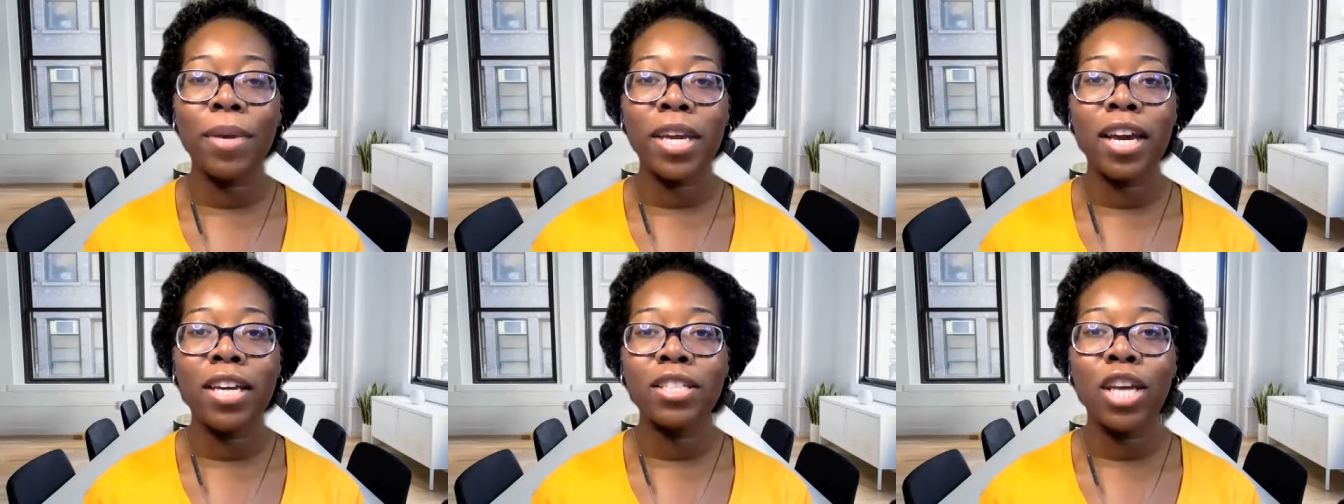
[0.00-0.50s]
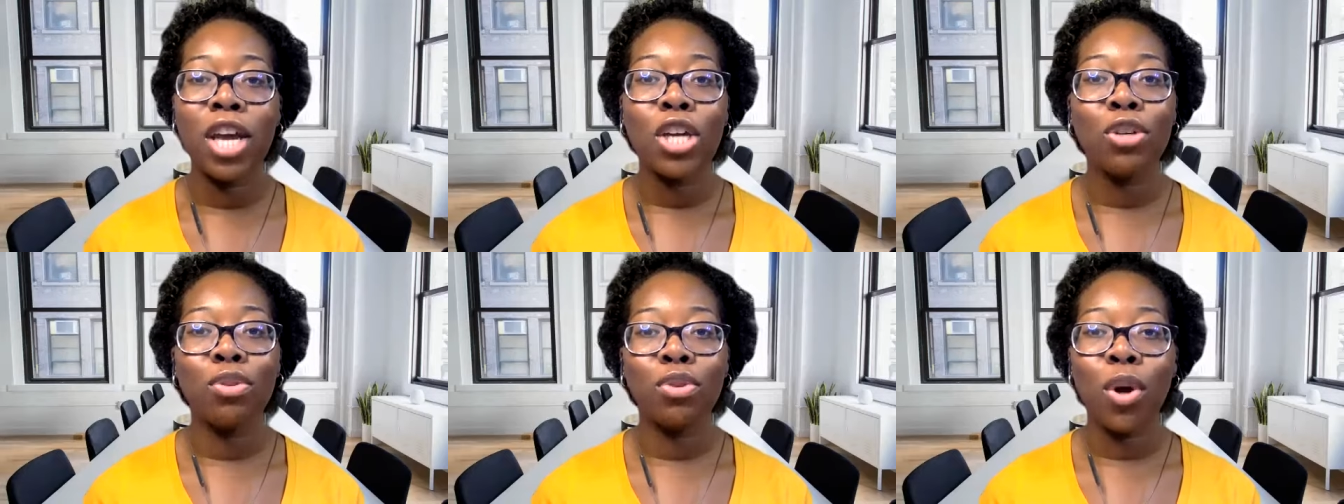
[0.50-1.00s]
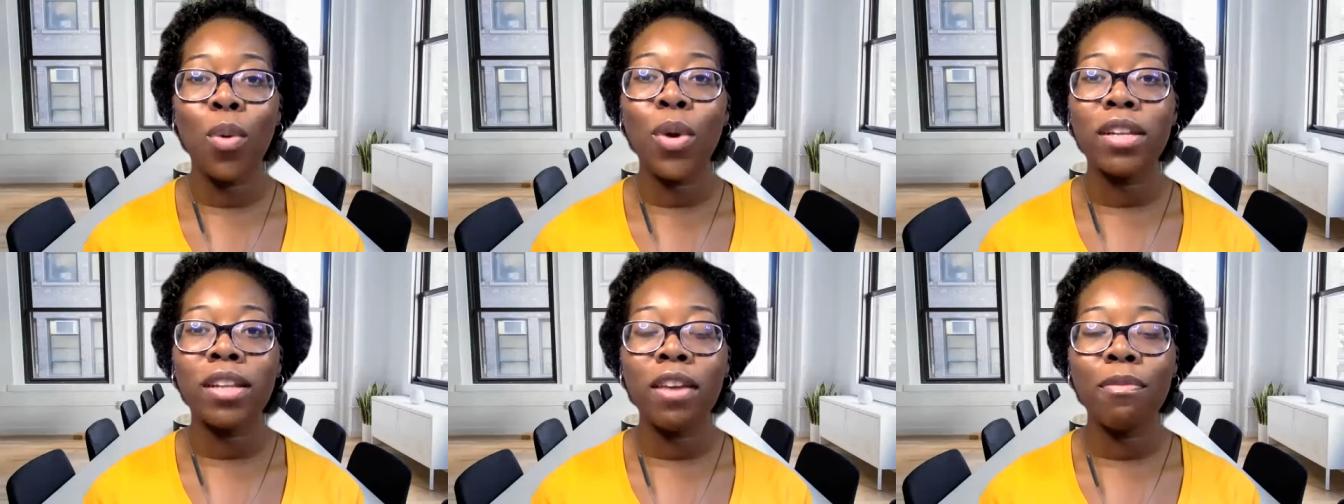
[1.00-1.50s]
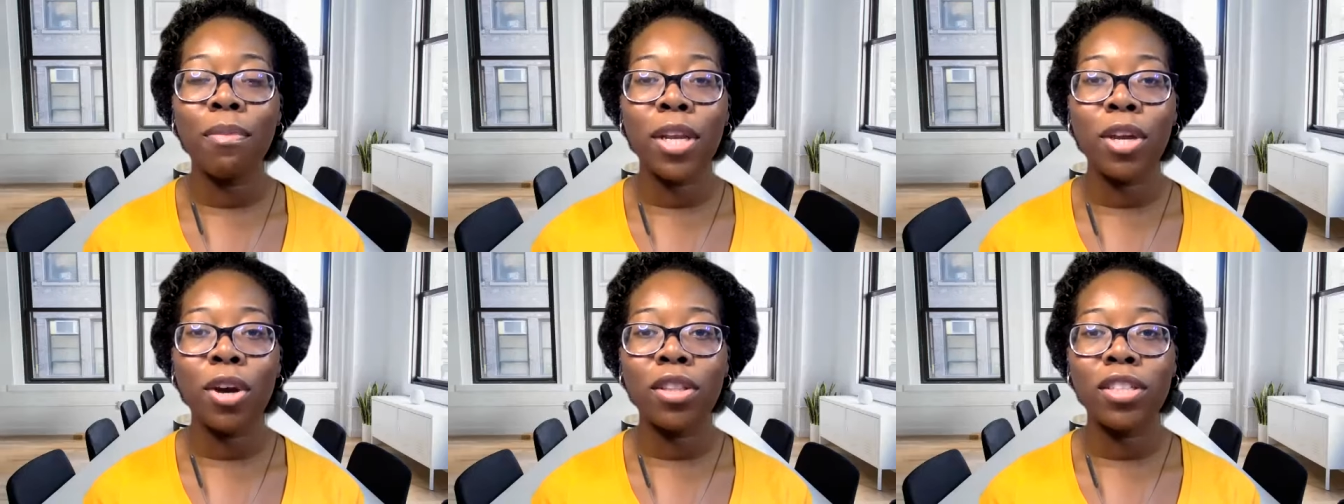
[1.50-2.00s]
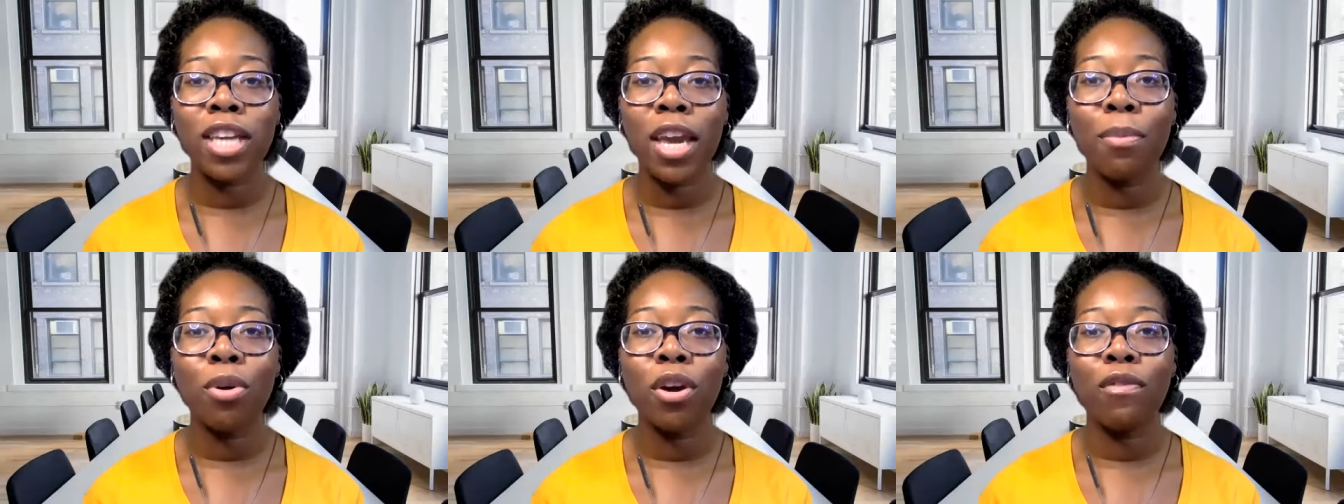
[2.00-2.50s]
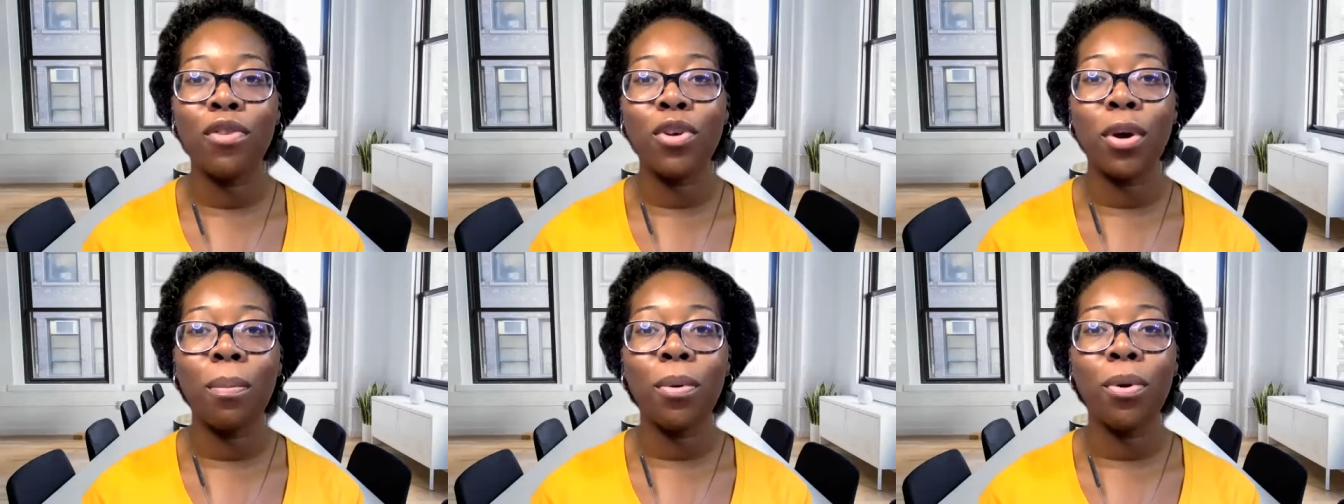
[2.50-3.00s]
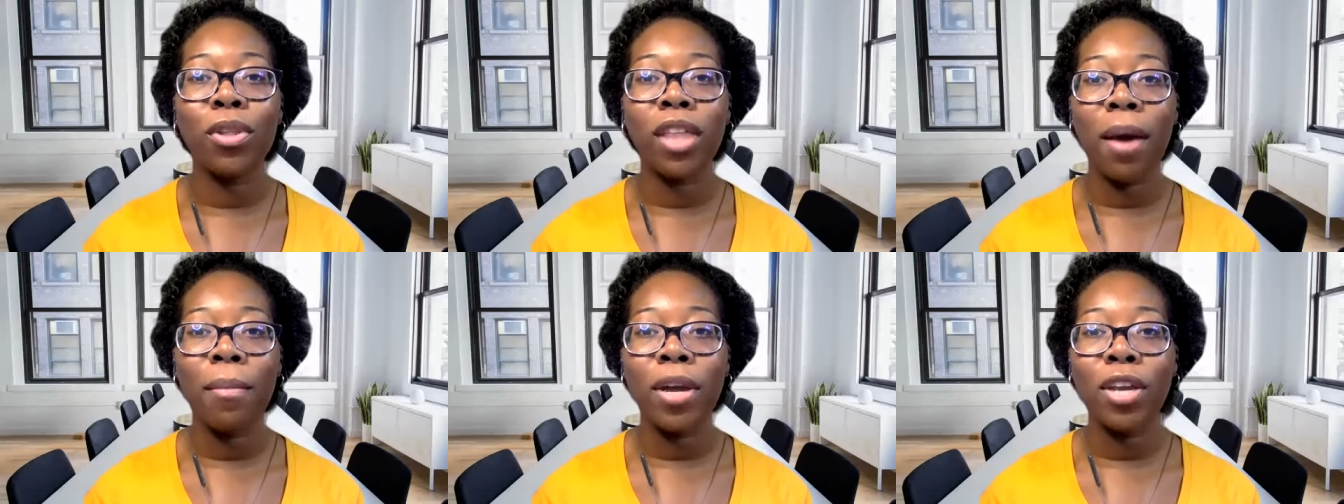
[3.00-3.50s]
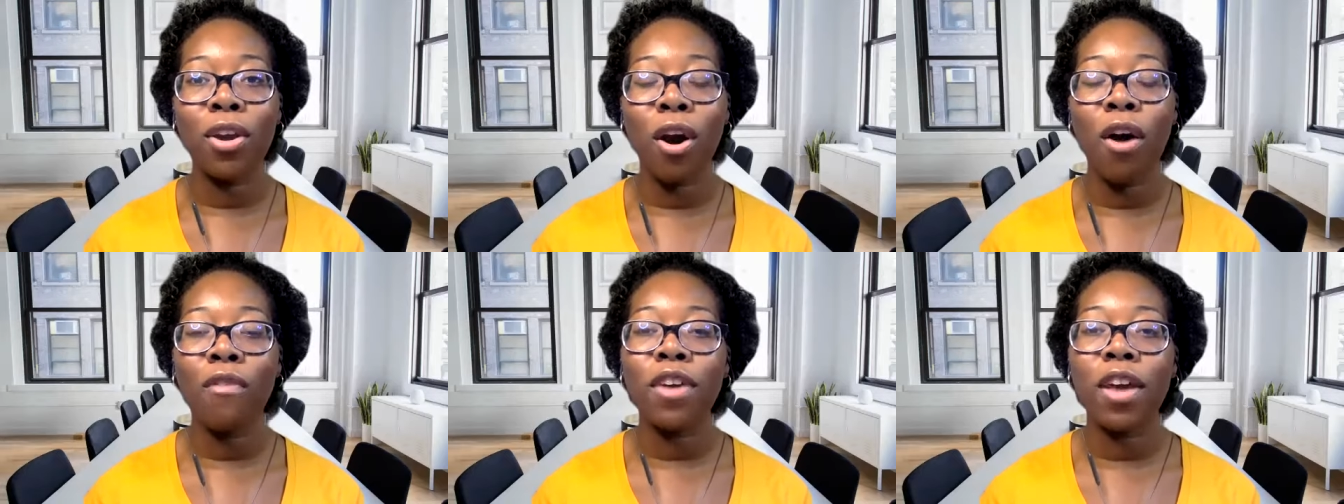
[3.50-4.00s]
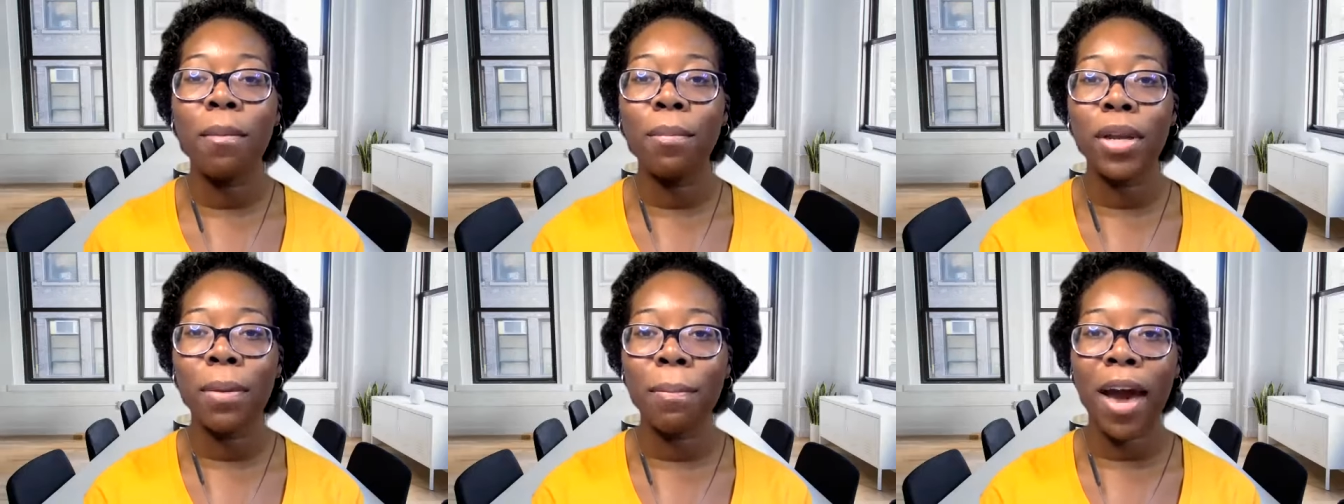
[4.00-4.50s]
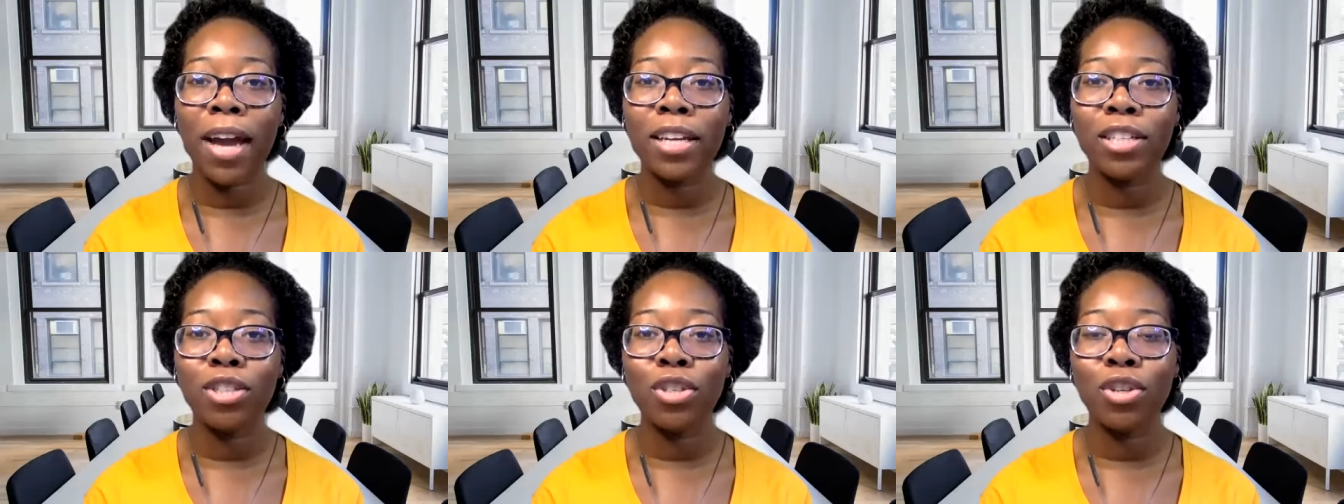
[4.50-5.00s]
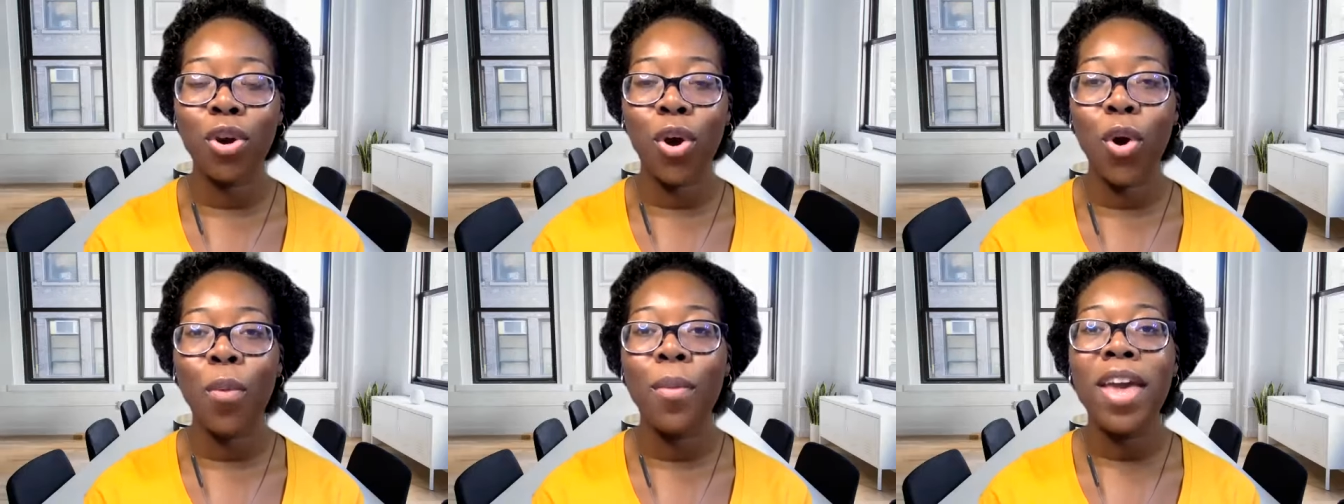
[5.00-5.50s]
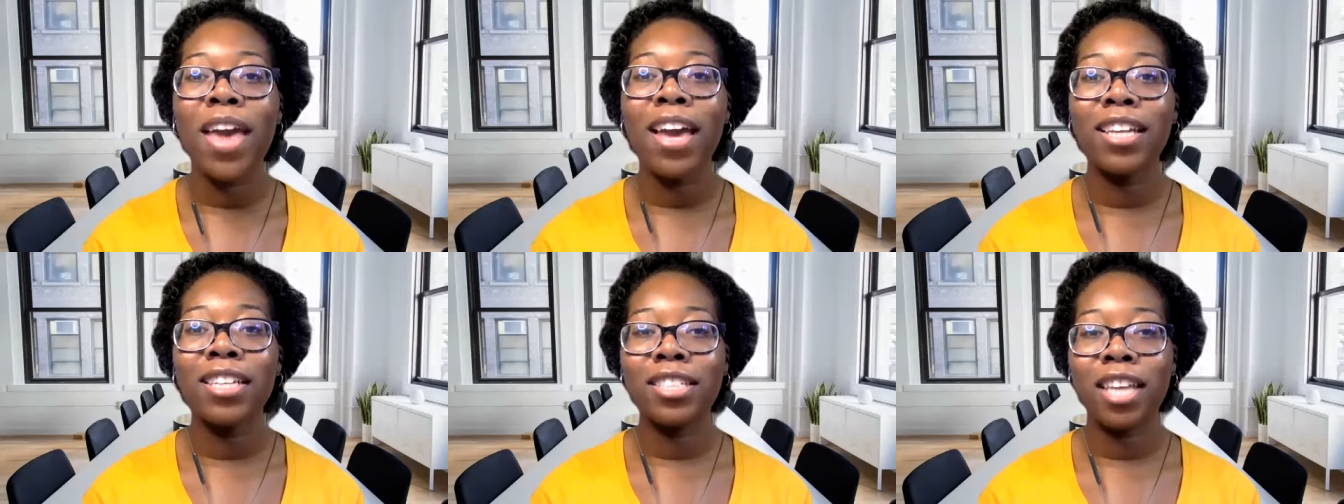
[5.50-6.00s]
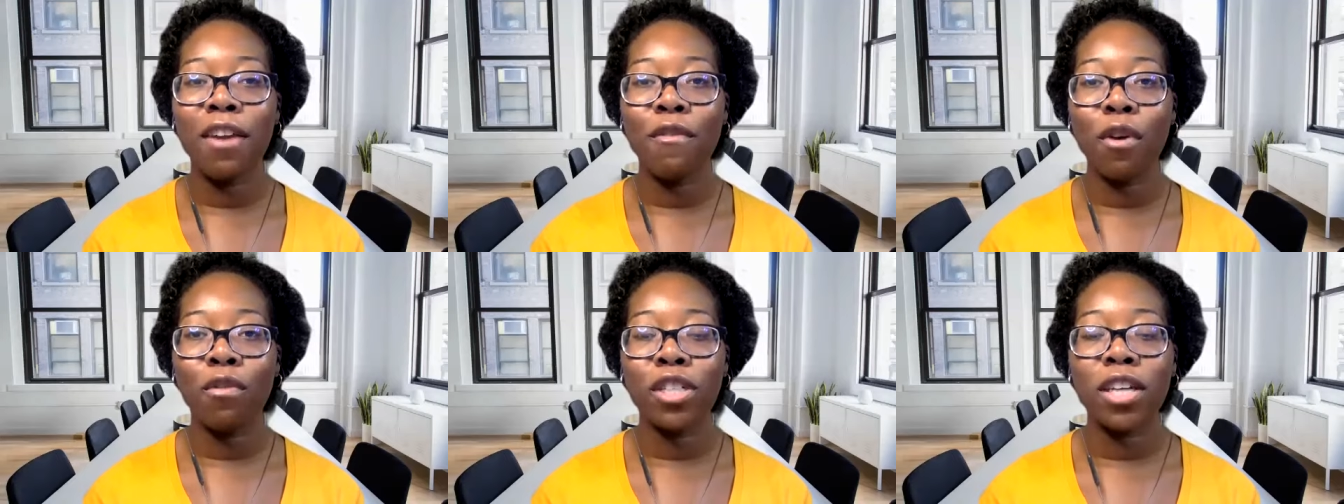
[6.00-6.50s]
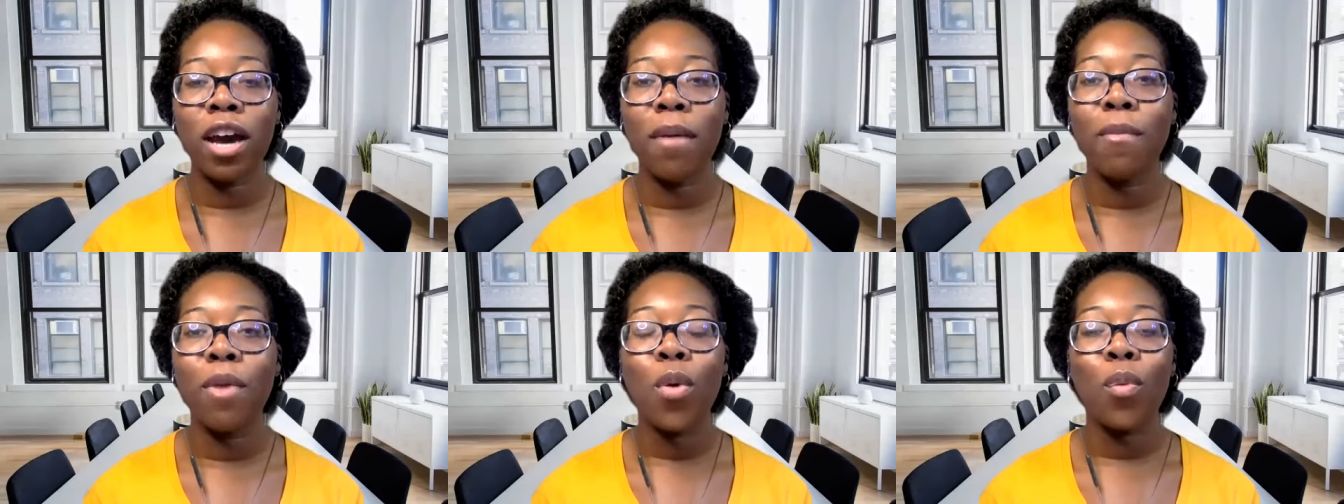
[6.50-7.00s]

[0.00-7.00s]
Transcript: because you don't want to leave money on the table if you could pull that money off and put it back into your home and save over time.